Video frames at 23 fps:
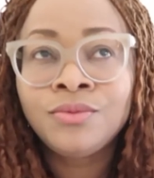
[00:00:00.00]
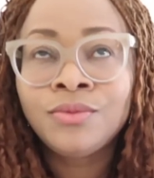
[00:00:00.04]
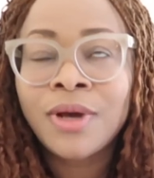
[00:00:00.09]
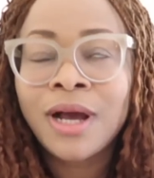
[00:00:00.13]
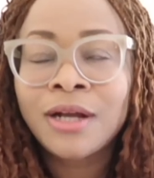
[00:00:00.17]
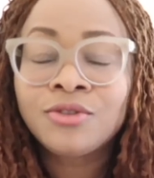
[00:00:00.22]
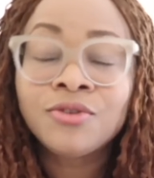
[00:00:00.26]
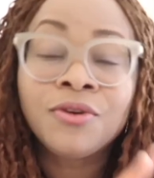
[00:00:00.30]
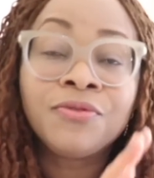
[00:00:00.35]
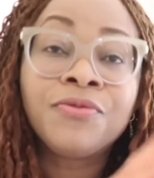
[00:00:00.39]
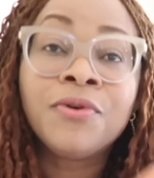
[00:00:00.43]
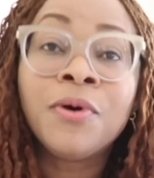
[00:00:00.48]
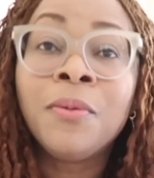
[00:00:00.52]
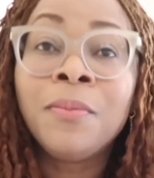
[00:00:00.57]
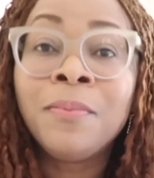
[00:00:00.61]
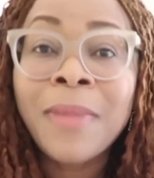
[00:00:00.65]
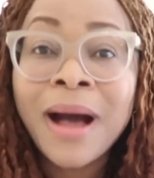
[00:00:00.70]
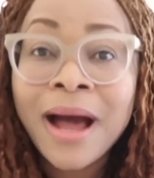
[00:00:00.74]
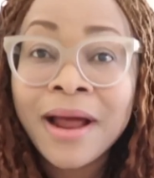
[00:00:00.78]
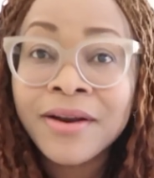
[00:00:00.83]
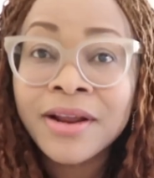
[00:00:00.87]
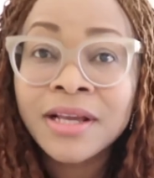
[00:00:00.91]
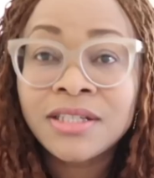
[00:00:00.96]
out of a
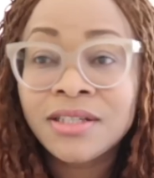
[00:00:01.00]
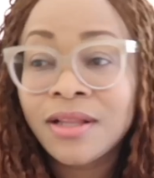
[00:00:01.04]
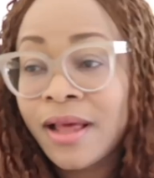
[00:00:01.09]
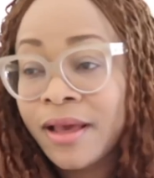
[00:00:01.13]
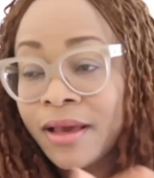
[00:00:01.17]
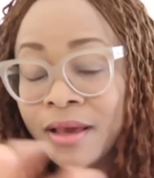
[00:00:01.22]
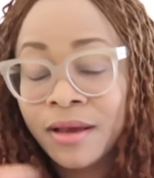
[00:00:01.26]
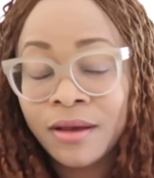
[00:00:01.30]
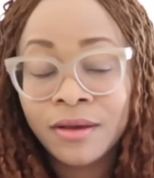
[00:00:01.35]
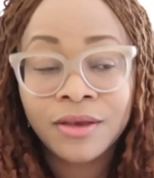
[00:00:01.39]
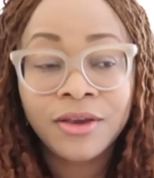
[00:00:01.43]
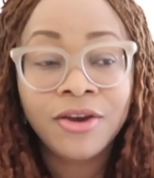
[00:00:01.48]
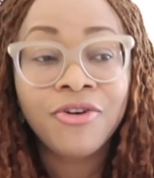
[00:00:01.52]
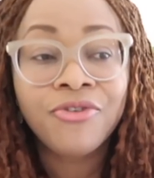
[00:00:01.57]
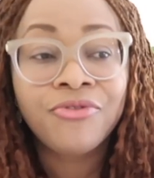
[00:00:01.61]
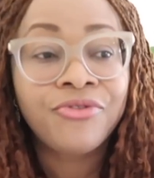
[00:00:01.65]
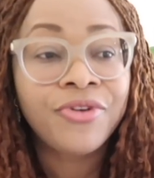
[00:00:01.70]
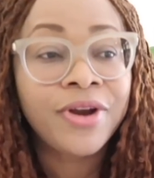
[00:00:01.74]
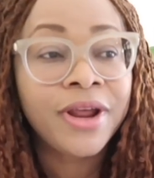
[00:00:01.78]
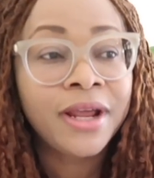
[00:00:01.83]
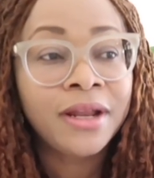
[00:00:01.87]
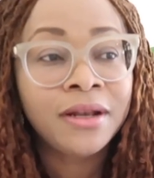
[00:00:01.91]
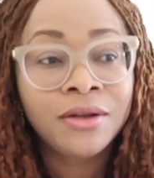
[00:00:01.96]
marriage like a
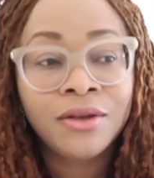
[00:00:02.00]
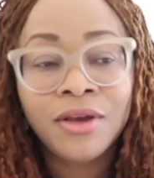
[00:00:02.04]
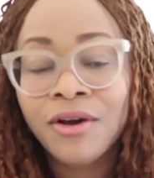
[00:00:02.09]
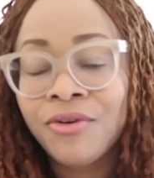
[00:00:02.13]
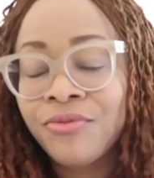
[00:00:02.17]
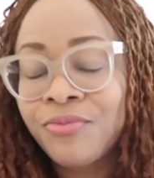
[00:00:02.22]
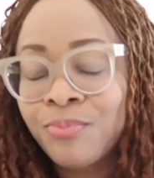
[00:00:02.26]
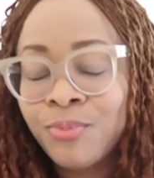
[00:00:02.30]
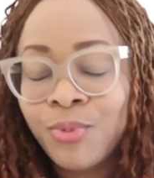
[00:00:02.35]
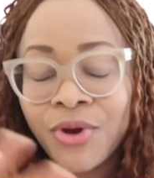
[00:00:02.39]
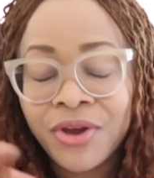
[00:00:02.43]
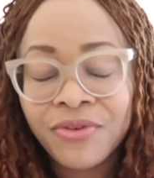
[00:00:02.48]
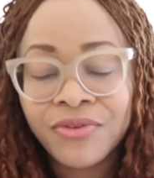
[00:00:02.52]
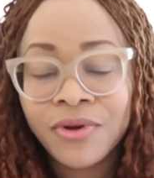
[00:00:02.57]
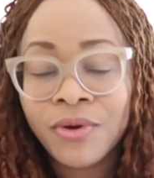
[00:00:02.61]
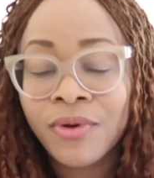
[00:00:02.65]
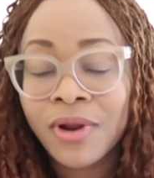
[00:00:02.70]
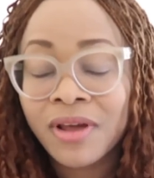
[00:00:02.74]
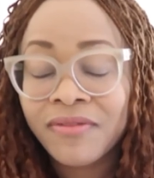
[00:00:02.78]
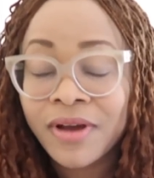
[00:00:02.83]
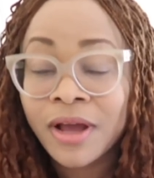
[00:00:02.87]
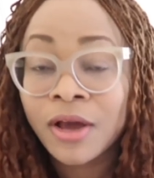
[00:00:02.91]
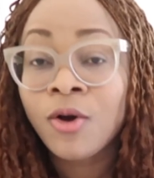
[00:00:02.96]
girlfriend girl boyfriend
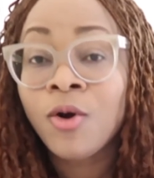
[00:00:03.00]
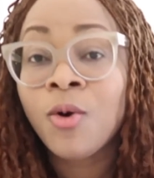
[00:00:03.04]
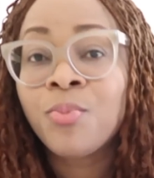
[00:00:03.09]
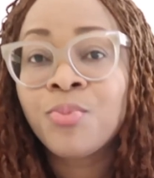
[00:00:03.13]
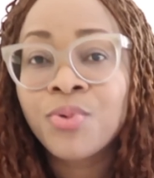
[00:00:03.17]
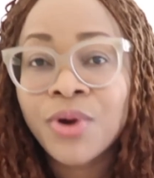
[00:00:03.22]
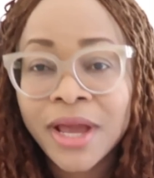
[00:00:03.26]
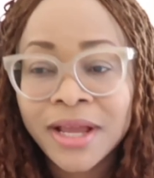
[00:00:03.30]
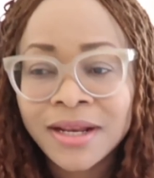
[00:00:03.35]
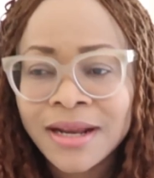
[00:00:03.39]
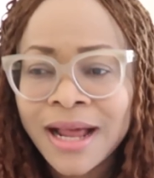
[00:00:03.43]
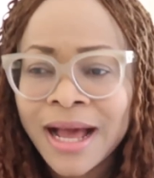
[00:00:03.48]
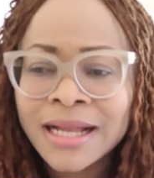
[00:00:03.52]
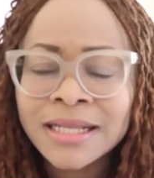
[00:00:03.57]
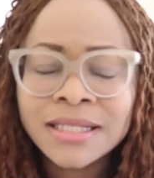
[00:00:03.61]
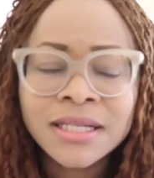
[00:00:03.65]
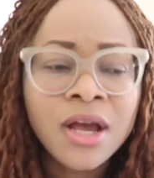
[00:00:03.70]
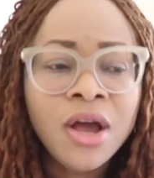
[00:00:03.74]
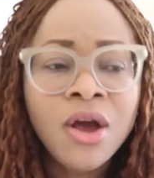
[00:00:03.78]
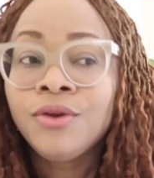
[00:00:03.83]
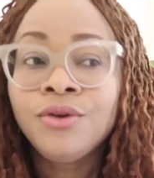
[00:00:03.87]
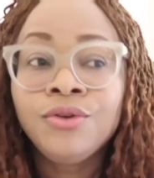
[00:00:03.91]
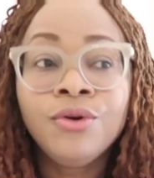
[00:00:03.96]
whatever got pregnant
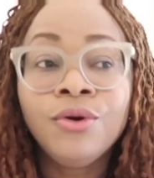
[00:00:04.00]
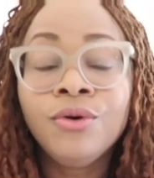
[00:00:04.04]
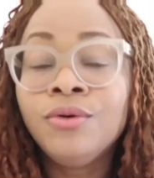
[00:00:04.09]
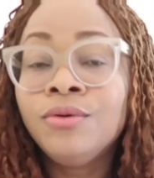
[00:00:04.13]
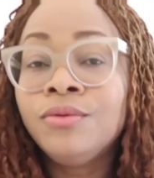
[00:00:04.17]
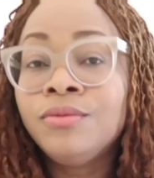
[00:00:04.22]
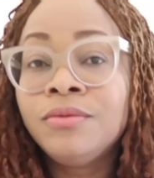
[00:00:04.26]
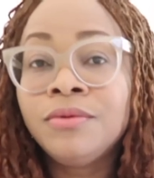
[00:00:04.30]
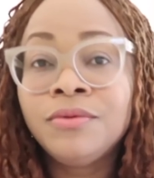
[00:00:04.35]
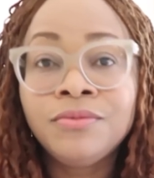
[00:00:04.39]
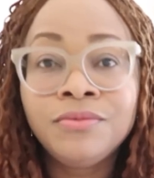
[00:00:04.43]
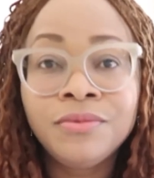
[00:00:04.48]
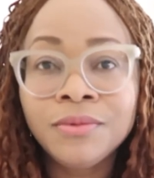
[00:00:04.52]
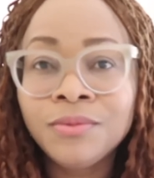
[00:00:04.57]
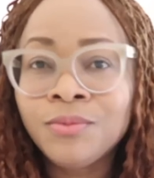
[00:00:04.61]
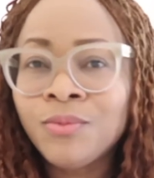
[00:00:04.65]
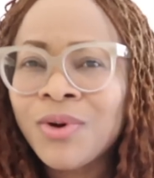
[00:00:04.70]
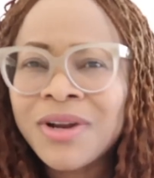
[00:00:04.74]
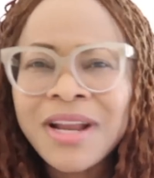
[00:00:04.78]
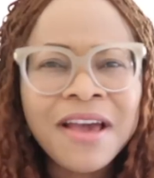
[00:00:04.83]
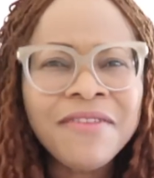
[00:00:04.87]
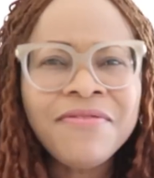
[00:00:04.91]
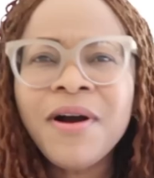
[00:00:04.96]
you know
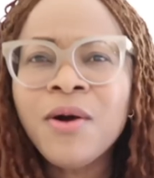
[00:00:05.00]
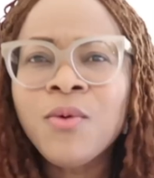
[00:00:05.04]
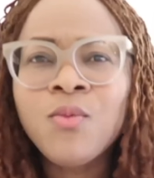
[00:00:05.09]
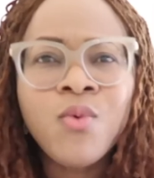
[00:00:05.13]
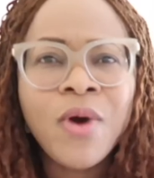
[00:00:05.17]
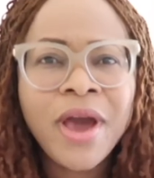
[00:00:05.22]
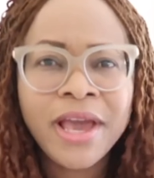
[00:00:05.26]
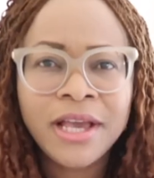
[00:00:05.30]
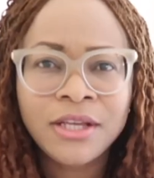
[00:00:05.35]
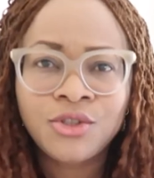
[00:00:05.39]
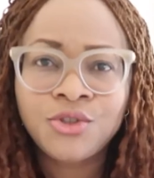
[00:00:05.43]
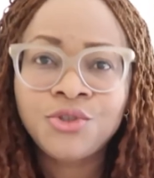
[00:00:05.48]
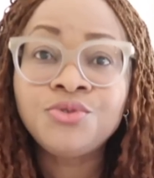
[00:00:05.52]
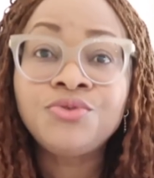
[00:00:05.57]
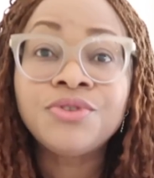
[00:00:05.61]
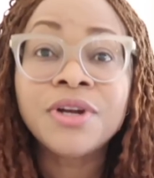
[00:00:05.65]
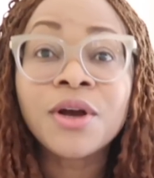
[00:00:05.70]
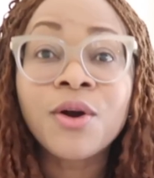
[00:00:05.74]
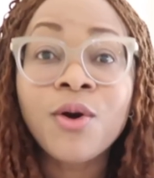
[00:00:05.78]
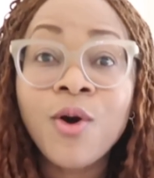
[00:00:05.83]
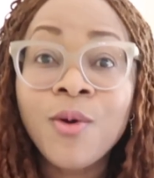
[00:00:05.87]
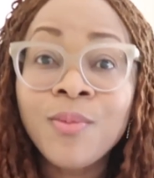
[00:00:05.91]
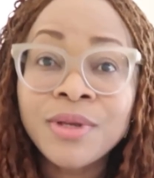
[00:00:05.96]
whatever way
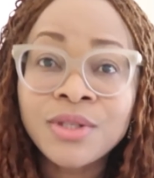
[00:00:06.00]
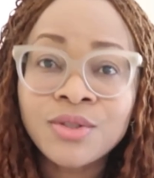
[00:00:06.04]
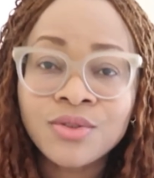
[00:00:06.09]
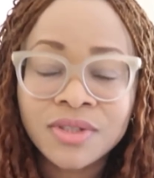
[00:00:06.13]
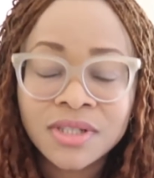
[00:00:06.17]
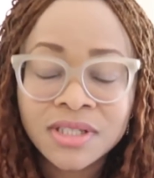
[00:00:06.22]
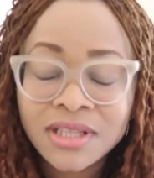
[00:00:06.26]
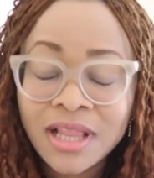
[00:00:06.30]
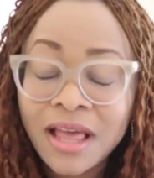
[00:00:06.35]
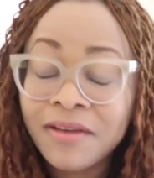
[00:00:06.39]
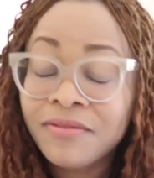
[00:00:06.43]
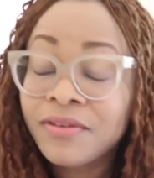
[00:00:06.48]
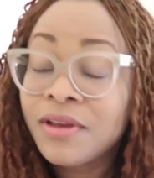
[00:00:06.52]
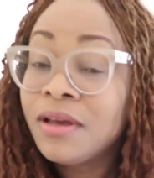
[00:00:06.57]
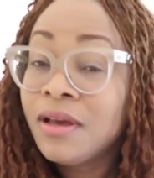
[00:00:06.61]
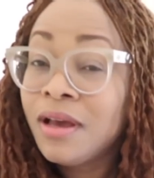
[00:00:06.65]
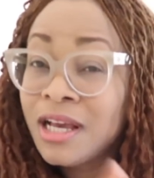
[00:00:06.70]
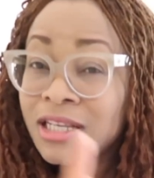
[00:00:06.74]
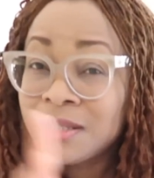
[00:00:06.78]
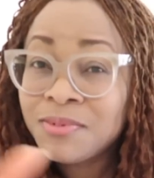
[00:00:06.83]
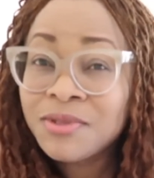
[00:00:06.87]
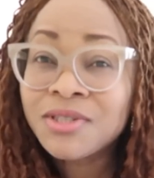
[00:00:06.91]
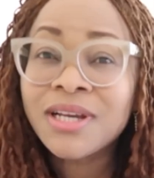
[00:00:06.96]
children come into this life
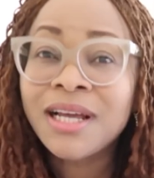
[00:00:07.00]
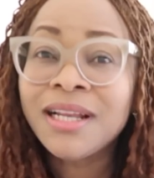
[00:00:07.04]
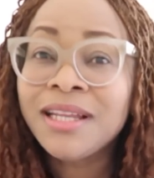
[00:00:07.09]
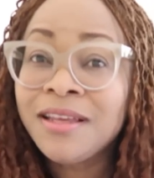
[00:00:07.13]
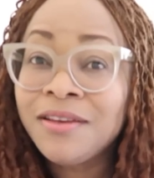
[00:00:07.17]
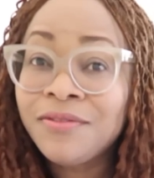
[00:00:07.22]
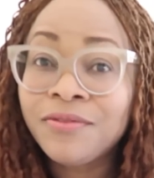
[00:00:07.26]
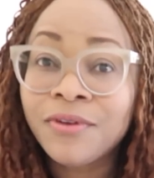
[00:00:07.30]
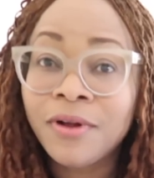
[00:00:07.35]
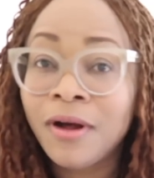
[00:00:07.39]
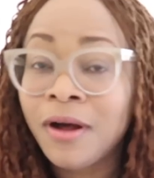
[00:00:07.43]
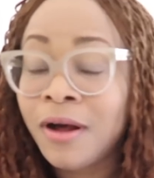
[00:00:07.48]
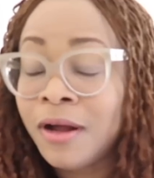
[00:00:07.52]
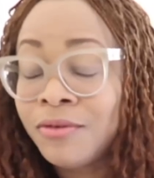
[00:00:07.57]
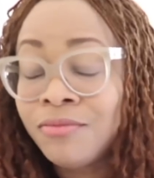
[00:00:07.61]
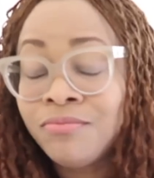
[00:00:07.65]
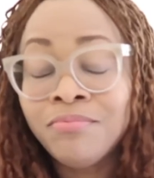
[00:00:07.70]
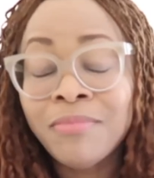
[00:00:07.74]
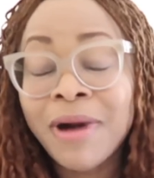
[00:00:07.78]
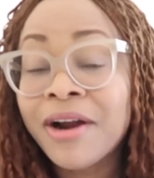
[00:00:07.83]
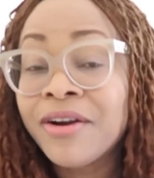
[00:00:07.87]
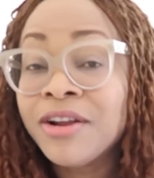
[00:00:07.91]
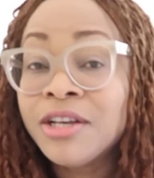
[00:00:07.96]
especially if a, a
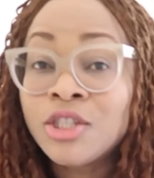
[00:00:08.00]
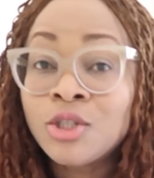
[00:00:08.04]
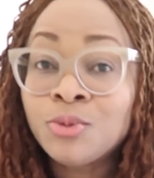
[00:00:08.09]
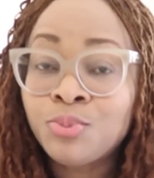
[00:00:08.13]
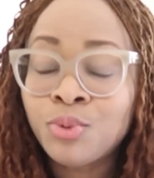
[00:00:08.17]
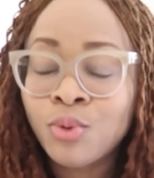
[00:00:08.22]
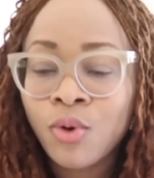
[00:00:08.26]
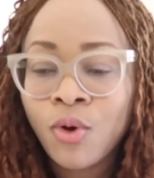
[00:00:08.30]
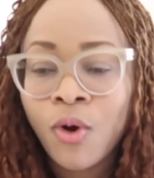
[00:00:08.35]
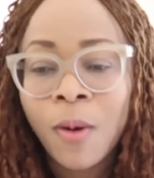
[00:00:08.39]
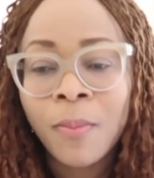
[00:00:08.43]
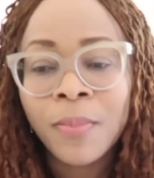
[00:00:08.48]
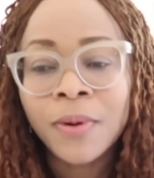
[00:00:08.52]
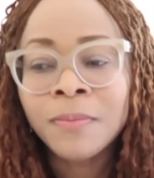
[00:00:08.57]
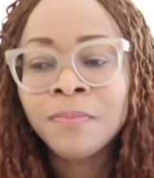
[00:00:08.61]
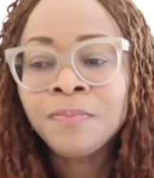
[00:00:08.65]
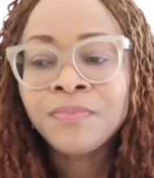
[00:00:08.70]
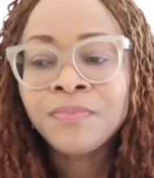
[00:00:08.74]
marriage broke up